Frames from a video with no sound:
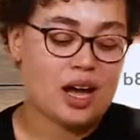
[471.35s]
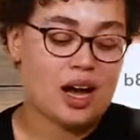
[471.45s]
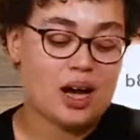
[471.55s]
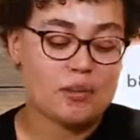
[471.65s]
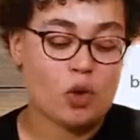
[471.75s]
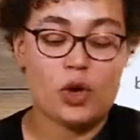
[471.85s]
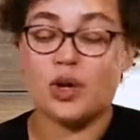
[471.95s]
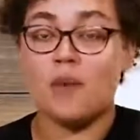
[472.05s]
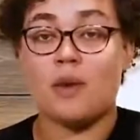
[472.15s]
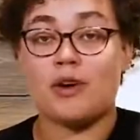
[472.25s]
Or
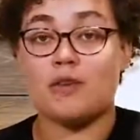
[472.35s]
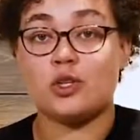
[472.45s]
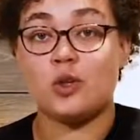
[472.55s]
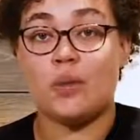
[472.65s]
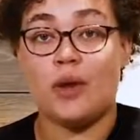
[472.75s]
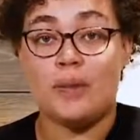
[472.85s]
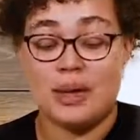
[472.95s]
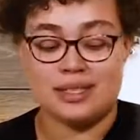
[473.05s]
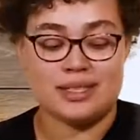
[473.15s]
you can book a virtual appointment.